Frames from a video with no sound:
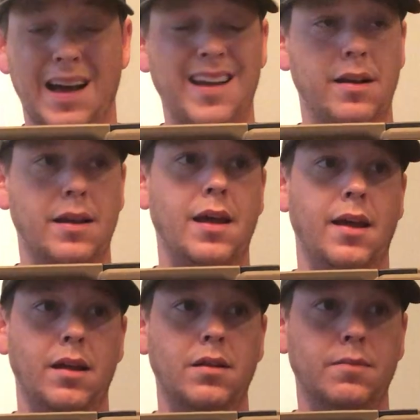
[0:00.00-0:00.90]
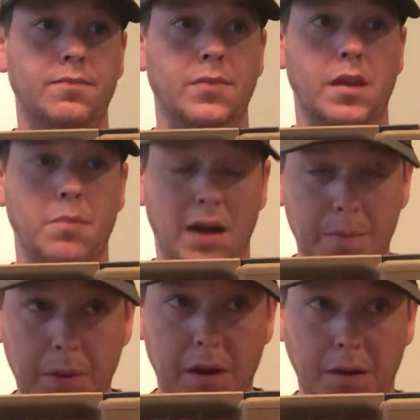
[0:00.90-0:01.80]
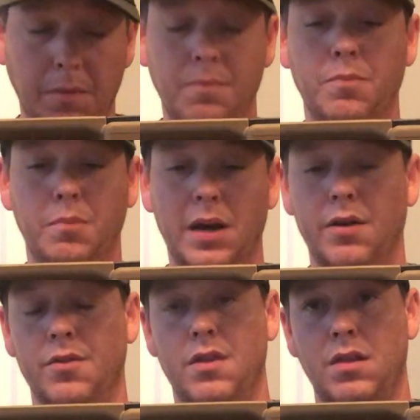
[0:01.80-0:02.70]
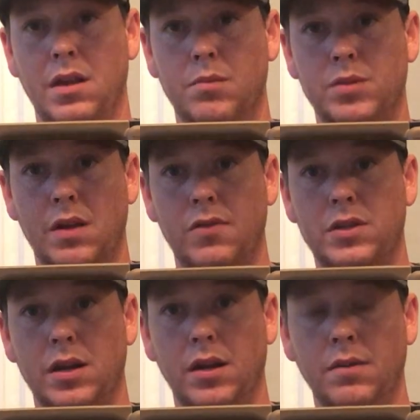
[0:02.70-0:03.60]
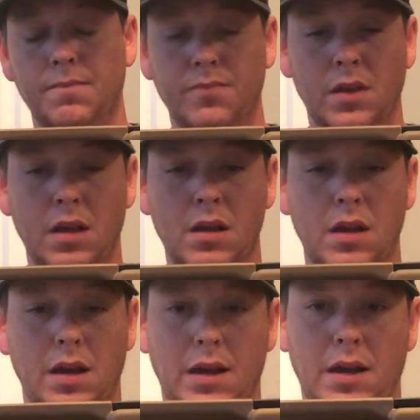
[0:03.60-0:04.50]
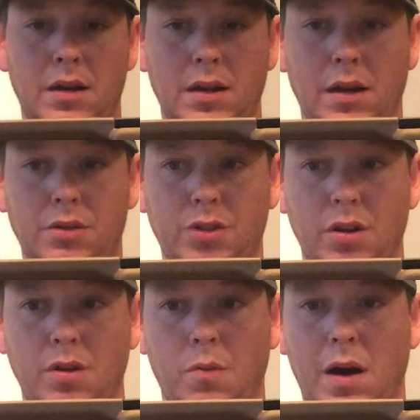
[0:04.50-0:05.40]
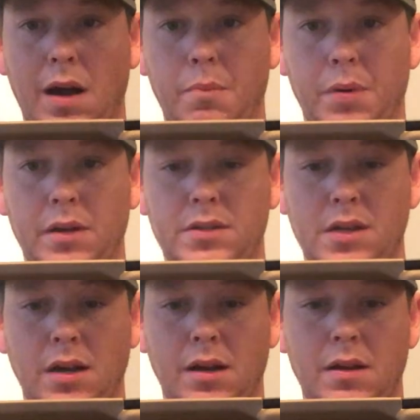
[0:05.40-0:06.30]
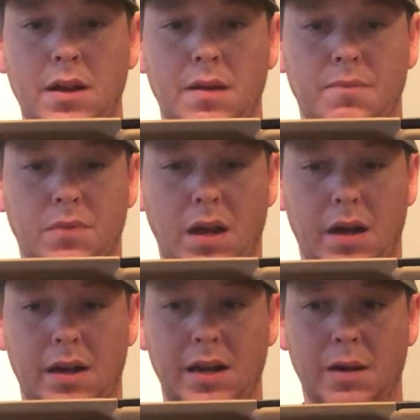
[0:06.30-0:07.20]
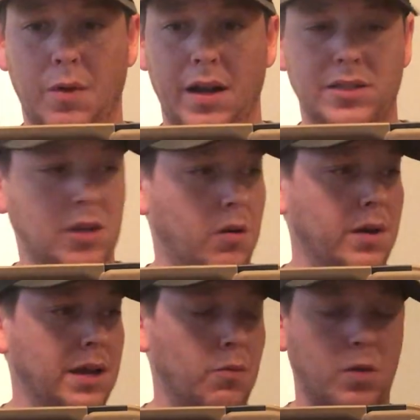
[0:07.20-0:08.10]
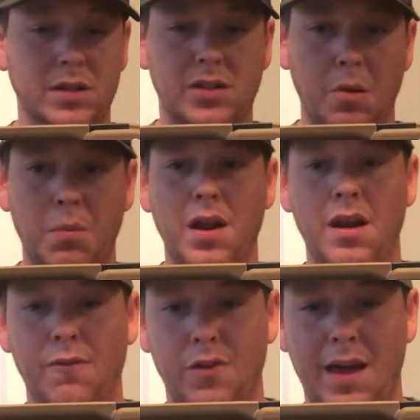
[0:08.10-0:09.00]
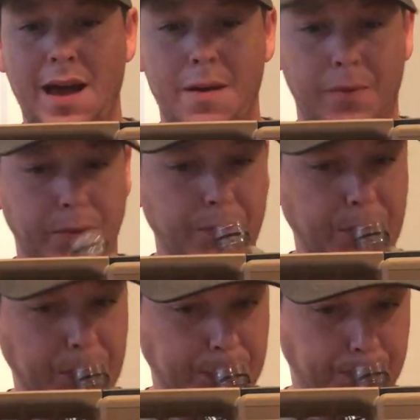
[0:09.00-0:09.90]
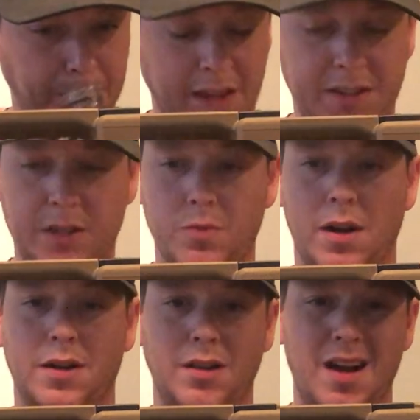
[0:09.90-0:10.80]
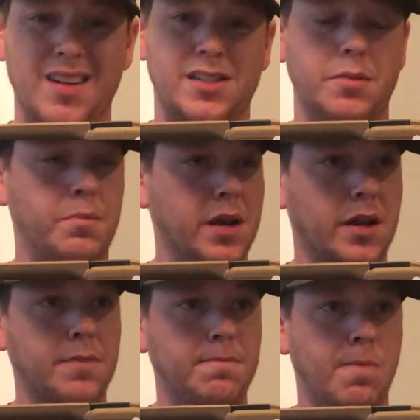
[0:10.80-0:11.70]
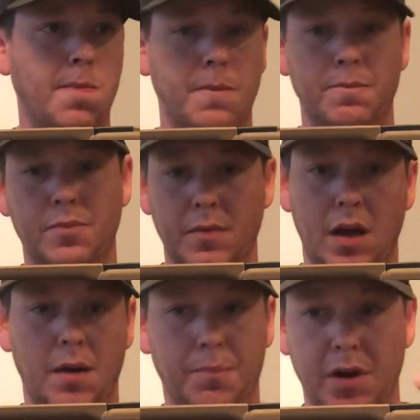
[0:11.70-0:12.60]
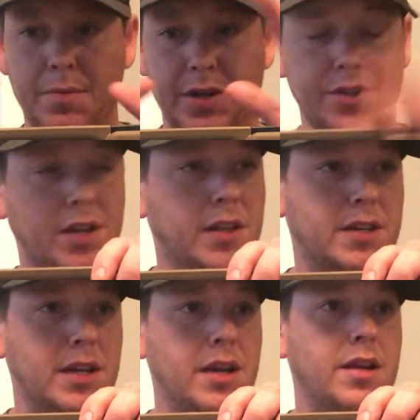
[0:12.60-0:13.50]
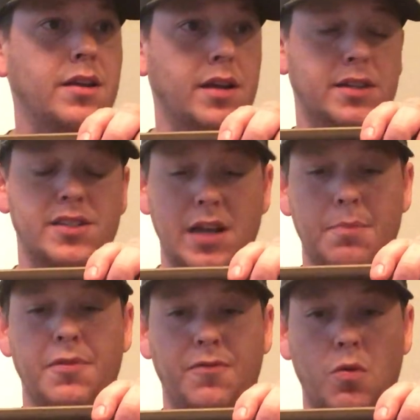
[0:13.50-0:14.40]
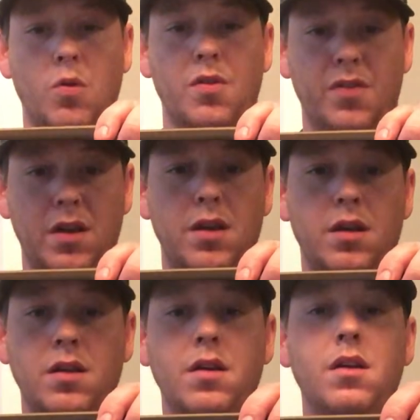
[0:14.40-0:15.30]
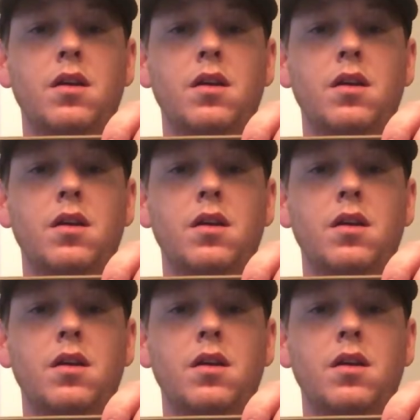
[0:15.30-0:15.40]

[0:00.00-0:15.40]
night and day, in my opinion, better than the M17. And I'll show you why. But anyway, so it was competing for that. This is what Glock submitted, pretty much to the T, except for the